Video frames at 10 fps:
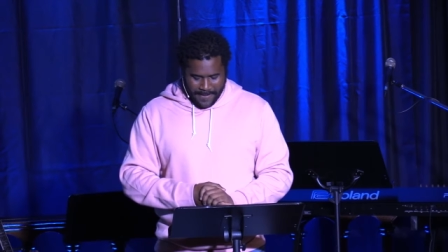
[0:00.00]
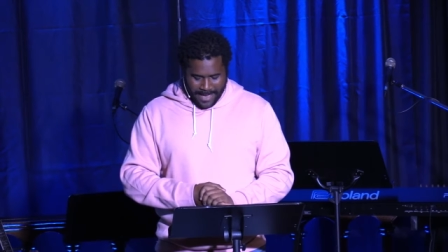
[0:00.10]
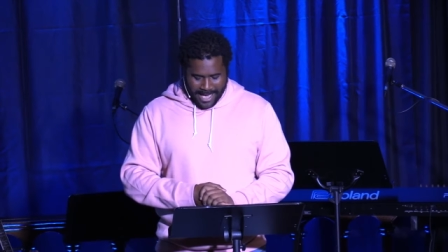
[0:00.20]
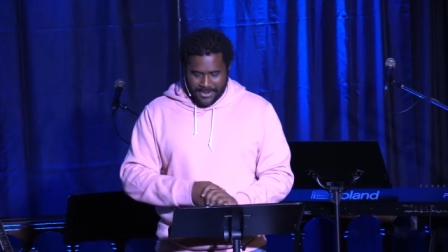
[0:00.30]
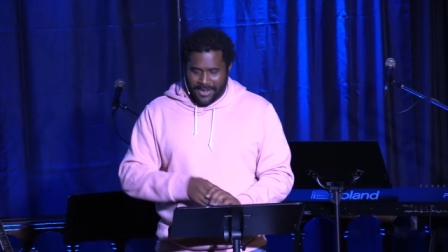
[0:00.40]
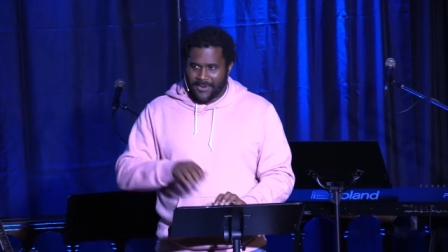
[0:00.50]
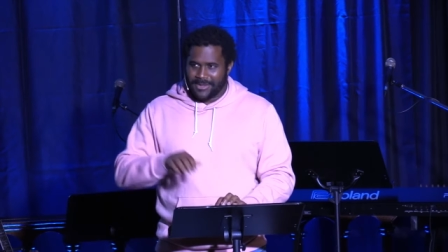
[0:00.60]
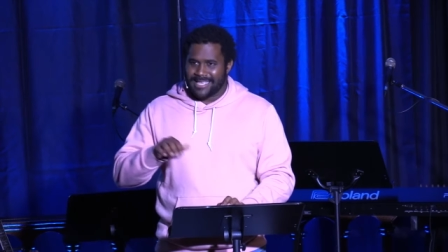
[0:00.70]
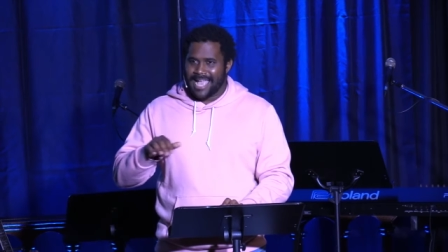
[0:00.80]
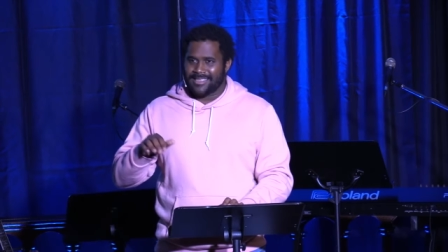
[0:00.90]
I don't know
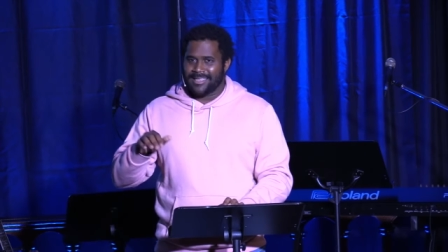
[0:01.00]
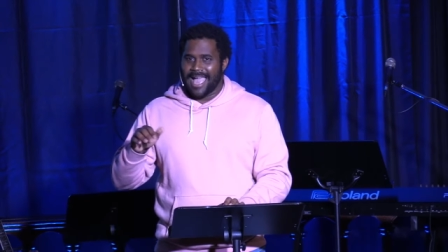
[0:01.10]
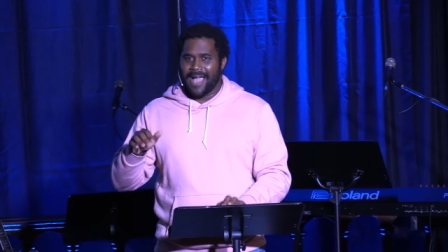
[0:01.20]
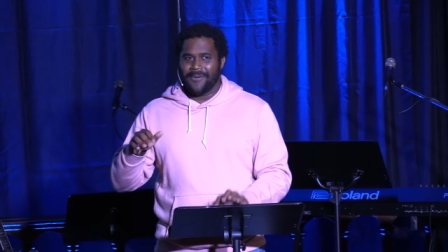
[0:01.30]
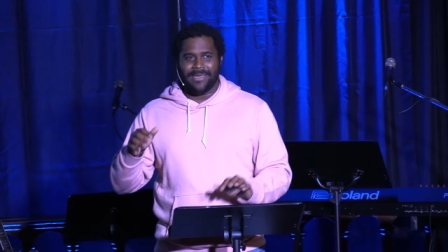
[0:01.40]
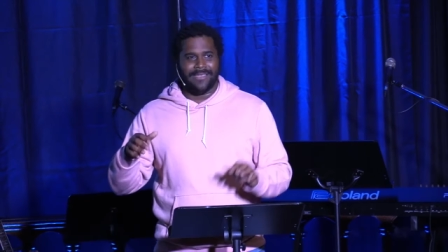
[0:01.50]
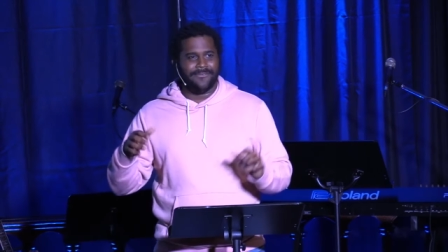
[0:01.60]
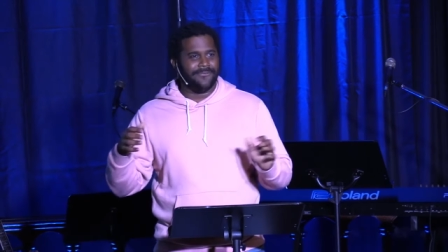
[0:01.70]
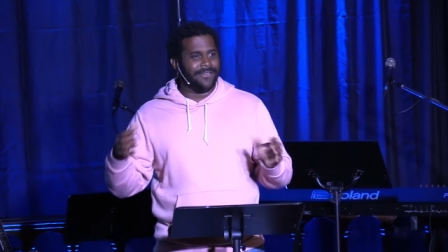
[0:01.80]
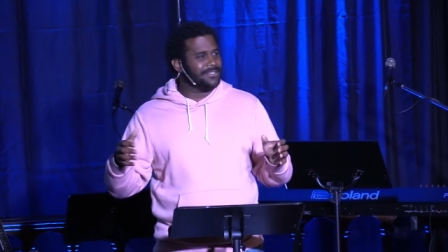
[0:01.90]
exactly how many
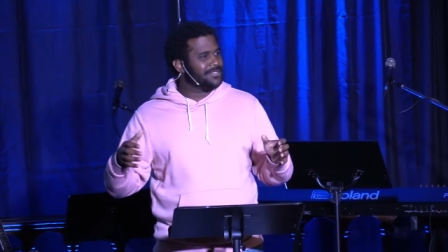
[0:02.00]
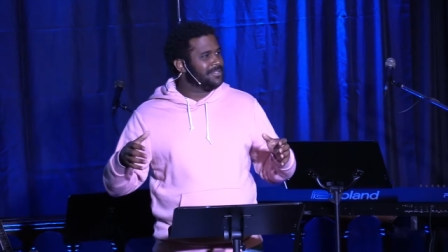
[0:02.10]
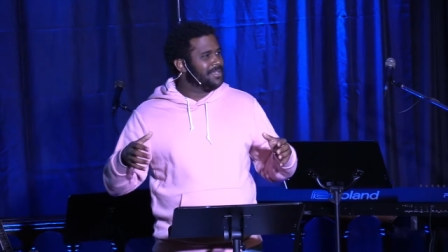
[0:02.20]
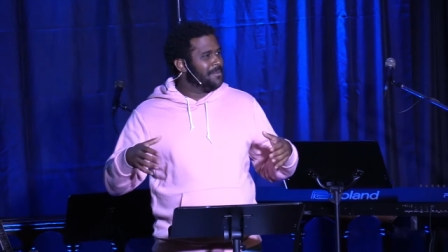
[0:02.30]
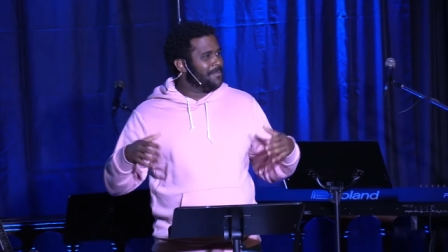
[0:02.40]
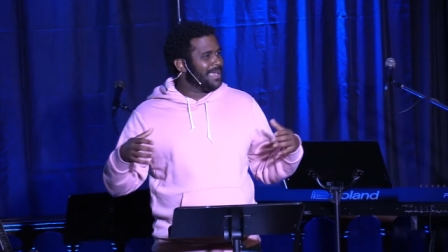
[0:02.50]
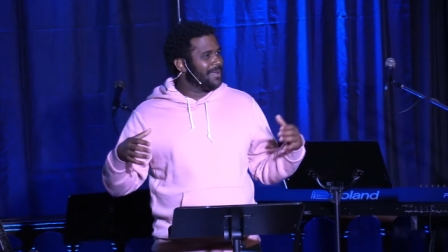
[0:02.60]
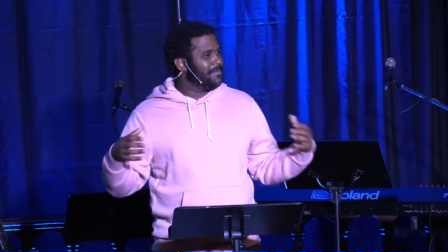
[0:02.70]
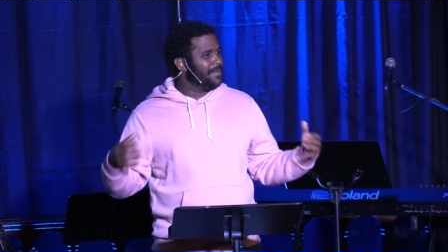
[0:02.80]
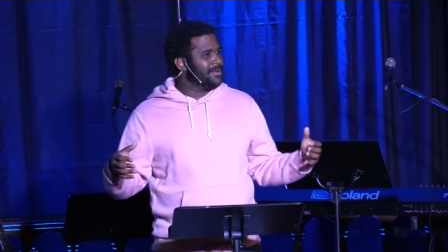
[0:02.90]
fish make a
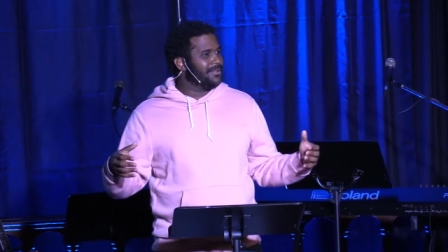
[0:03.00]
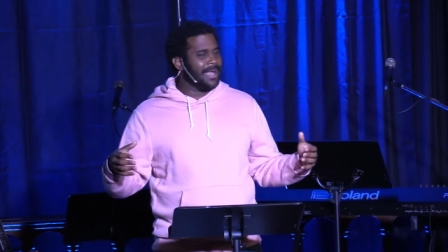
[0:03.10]
meal.